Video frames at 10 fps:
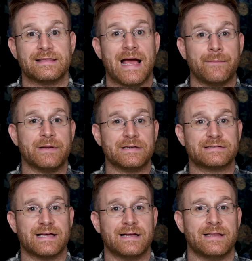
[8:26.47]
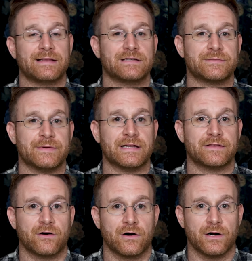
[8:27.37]
That being said, that doesn't mean that
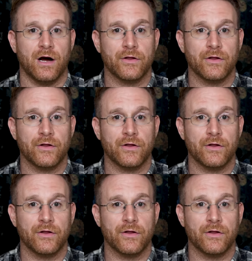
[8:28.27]
there aren't